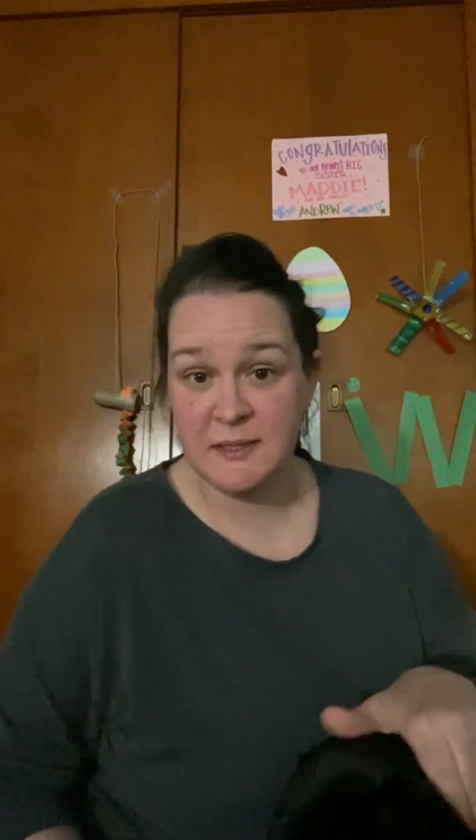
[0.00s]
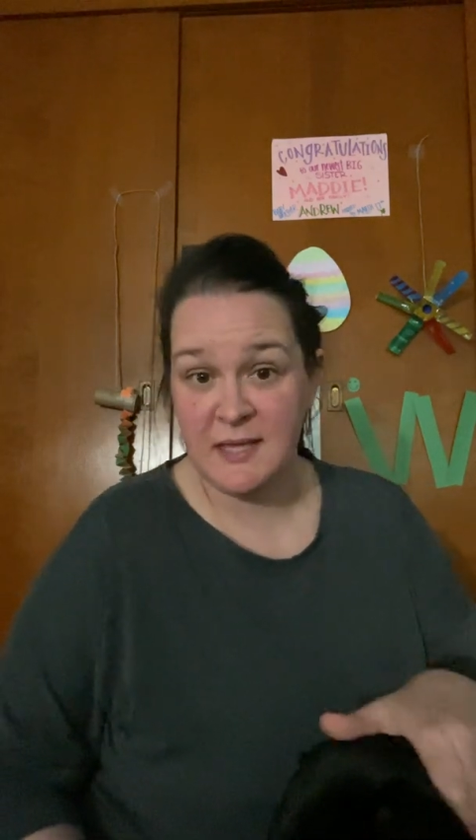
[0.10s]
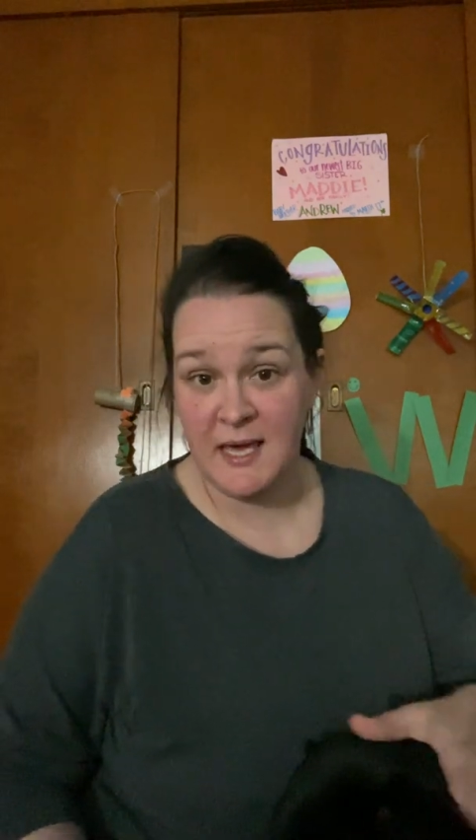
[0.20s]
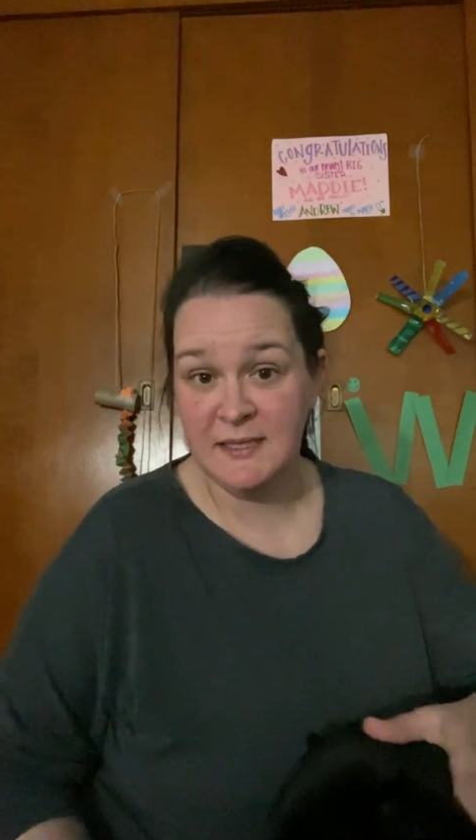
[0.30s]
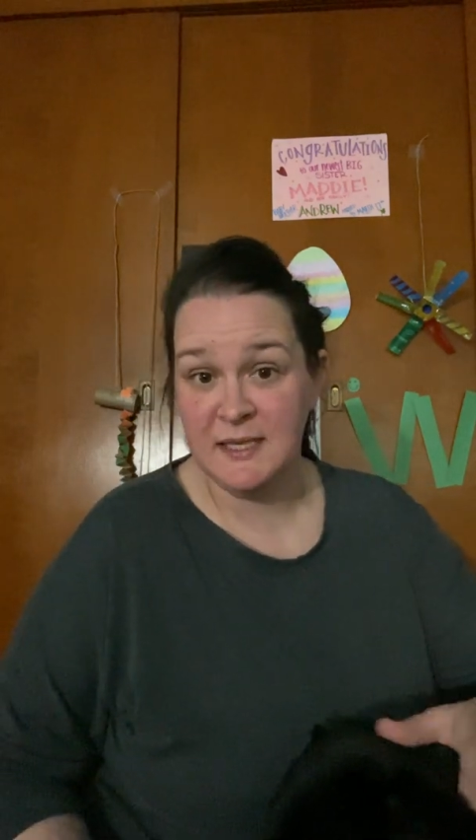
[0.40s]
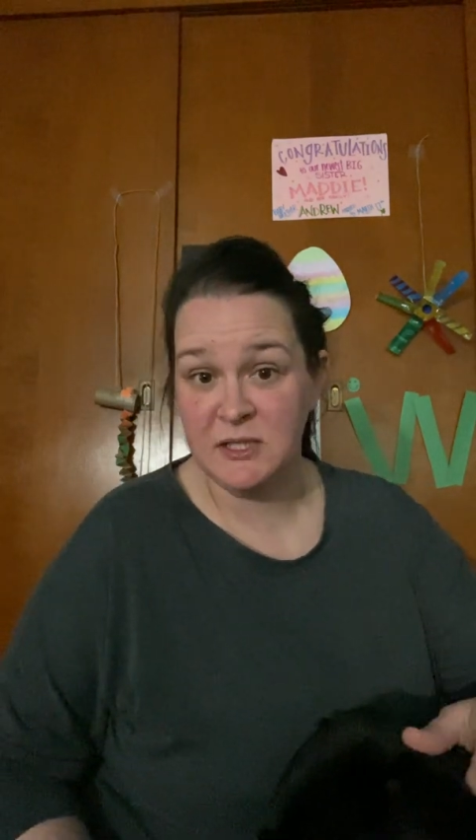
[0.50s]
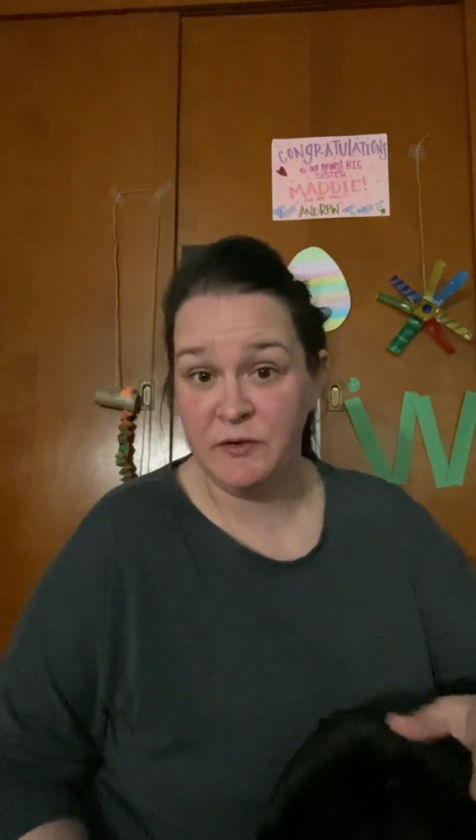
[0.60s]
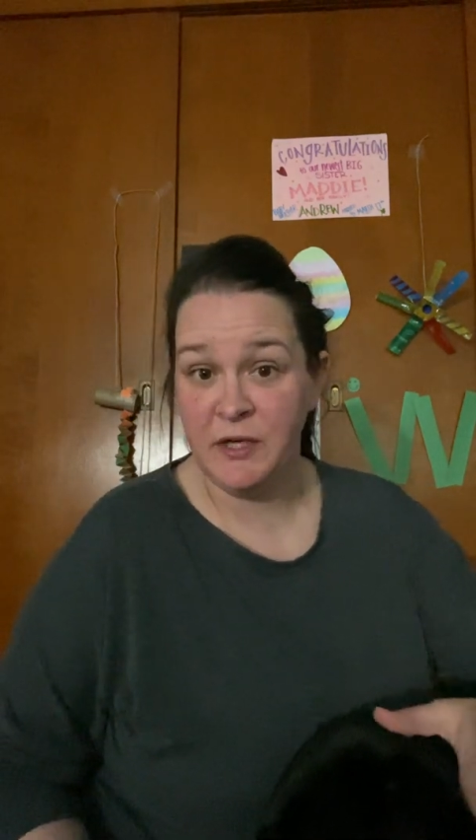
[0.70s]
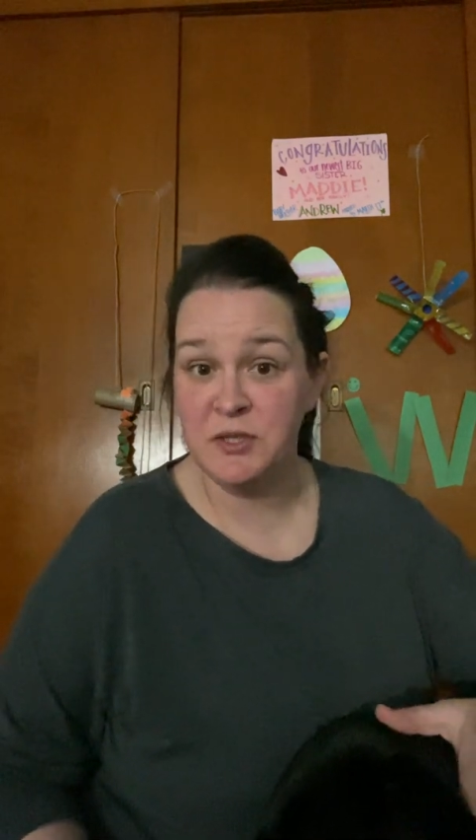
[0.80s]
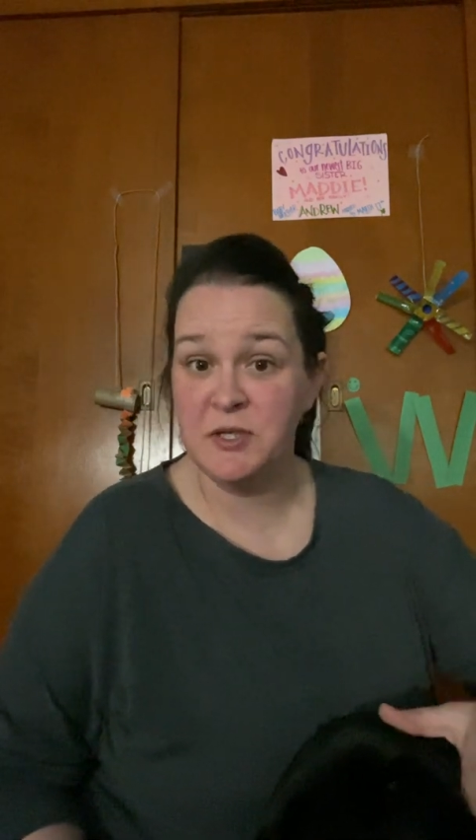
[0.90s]
things is to
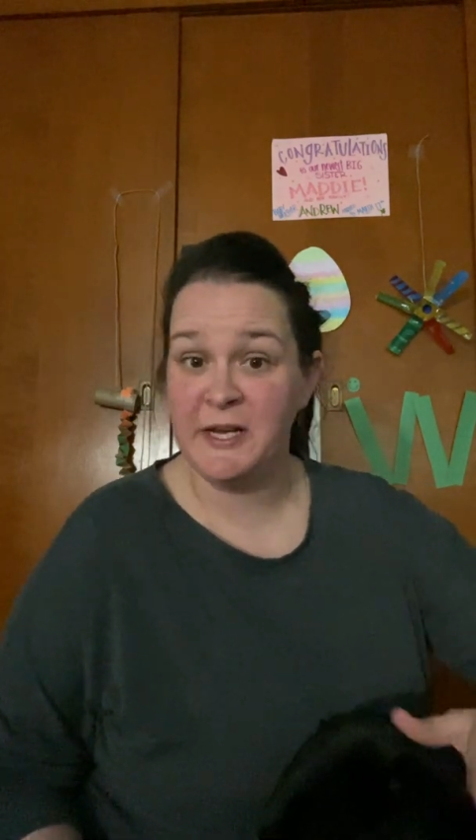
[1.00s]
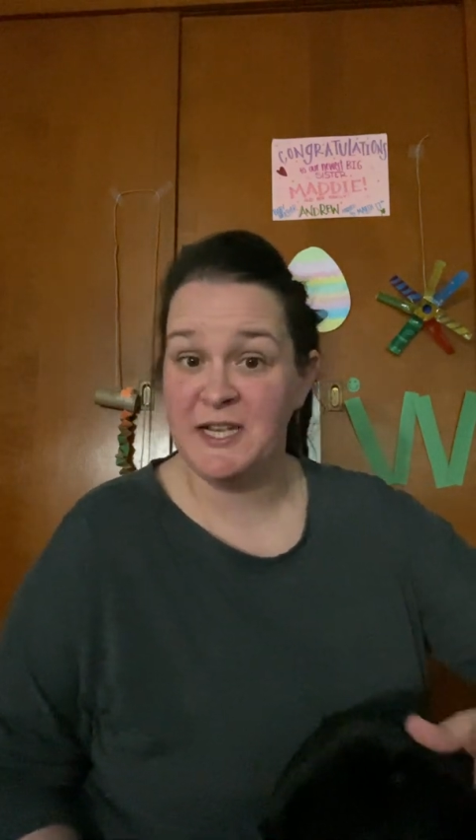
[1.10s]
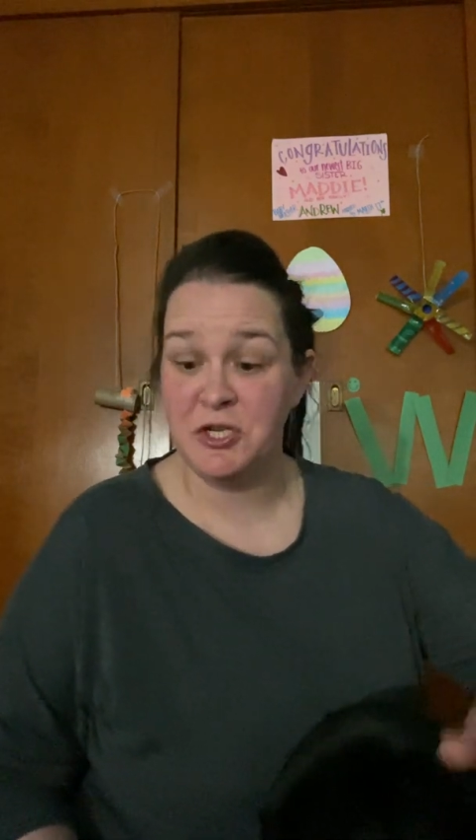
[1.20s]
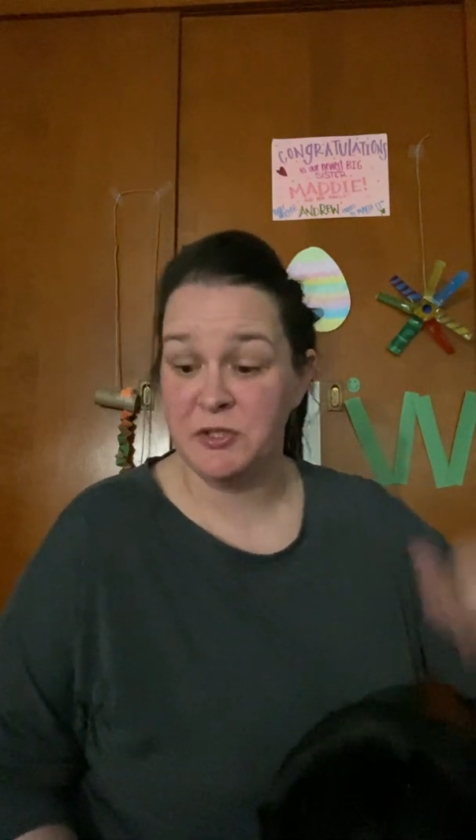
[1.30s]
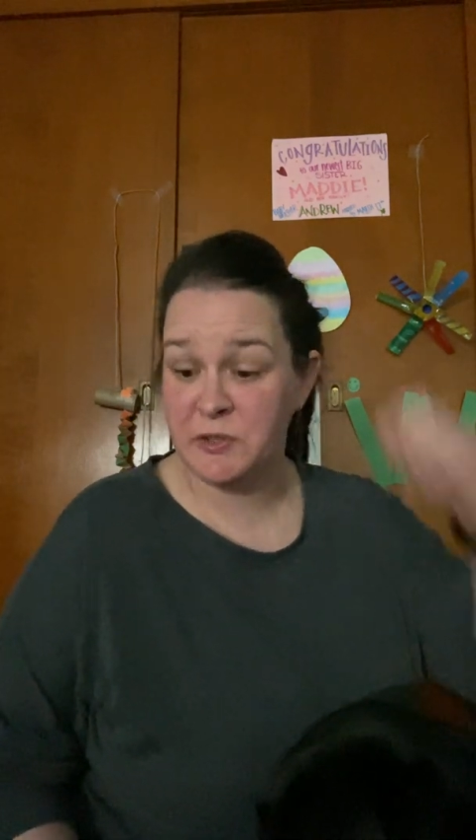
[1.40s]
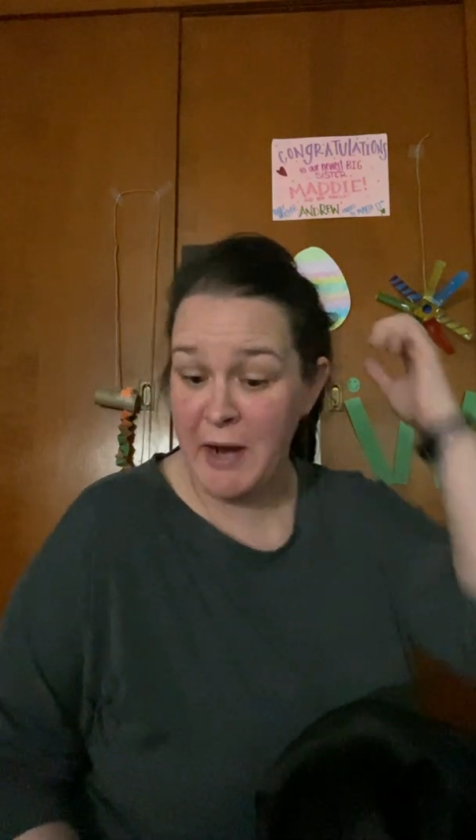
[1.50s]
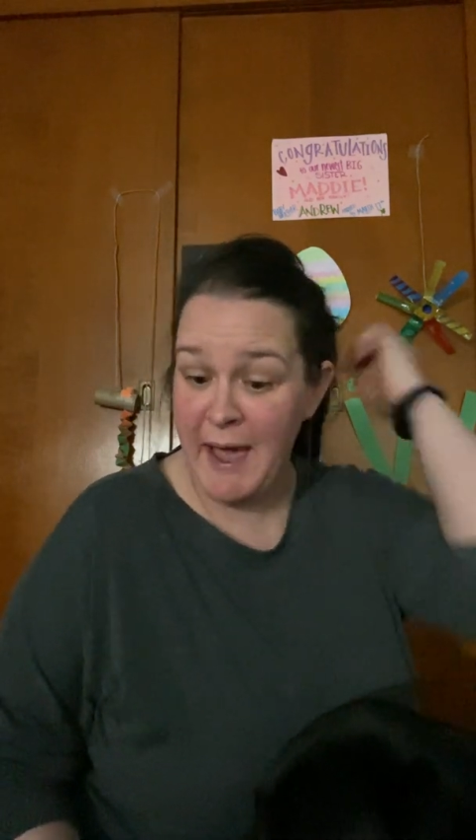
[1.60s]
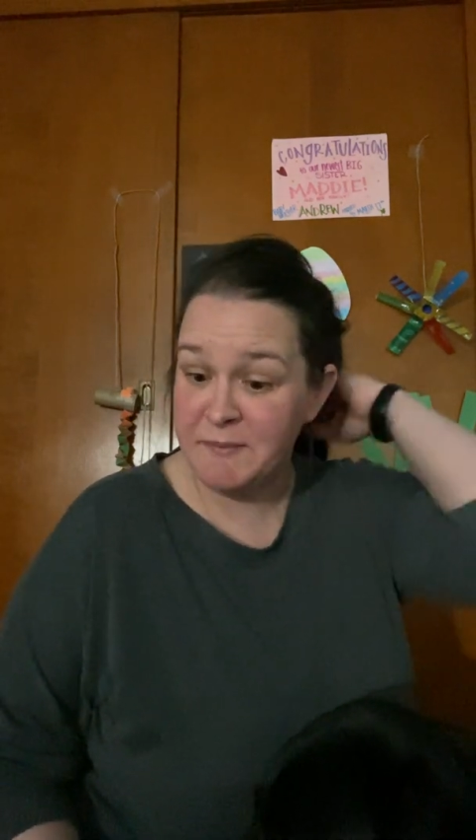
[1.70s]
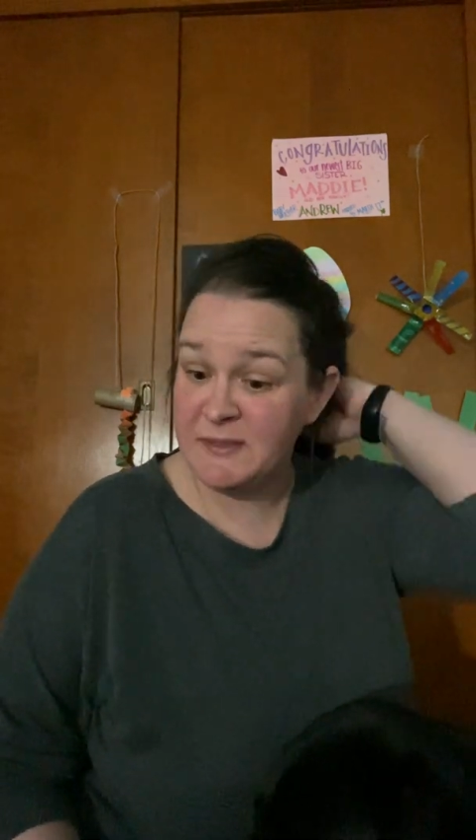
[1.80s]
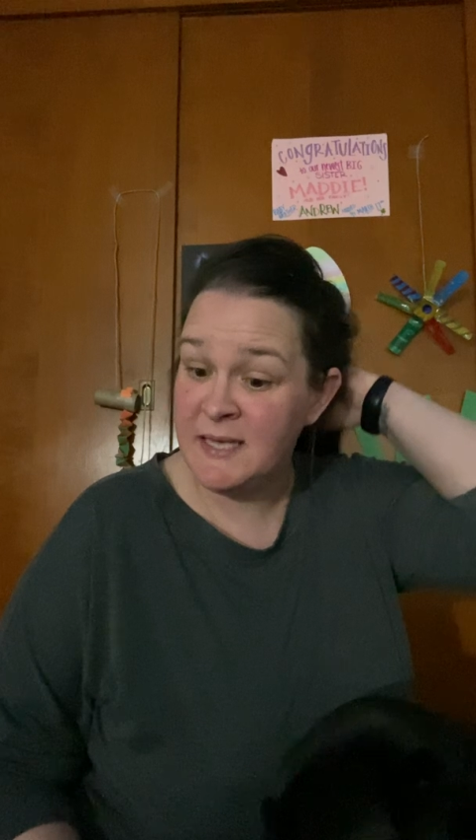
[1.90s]
reuse your kitchen
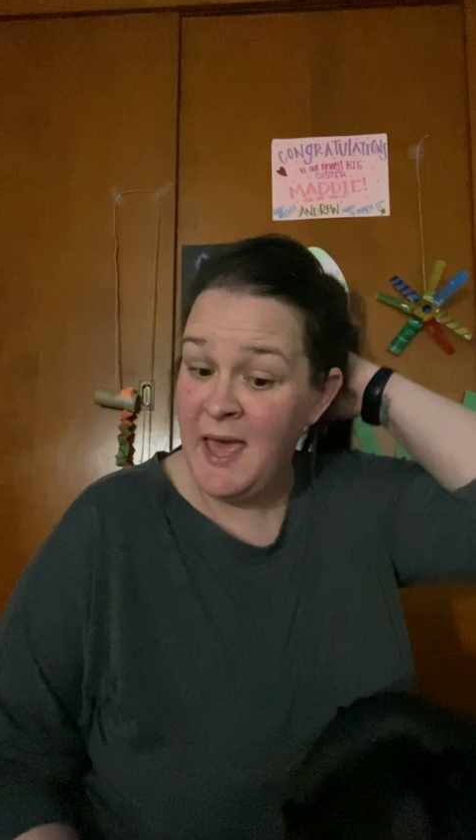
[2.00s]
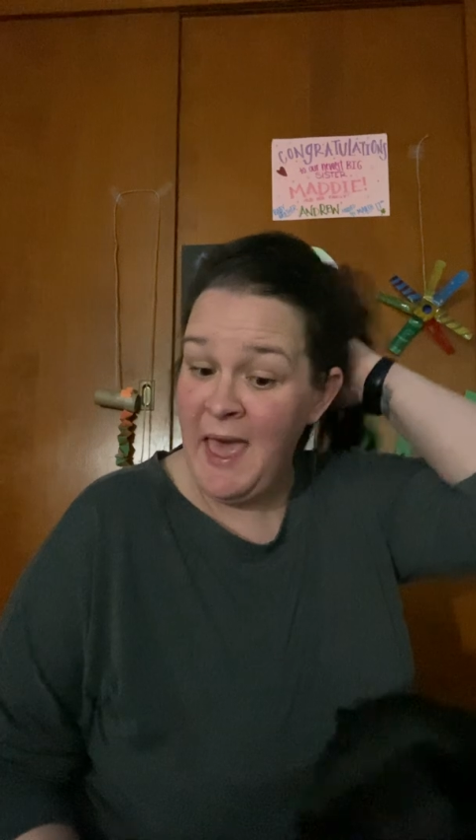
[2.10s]
scraps.